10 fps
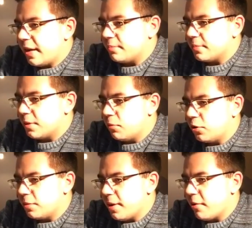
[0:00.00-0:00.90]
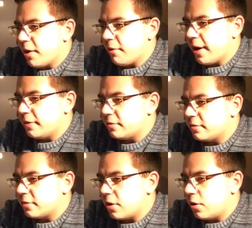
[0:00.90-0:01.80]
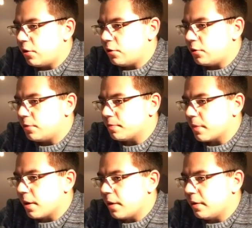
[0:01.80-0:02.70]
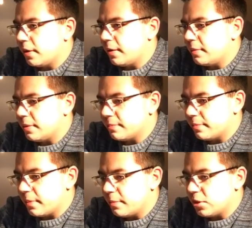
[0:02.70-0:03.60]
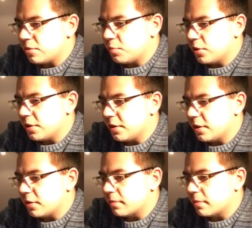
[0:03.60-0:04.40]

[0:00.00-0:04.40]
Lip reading: The more the merrier, right? So let me just put it in here.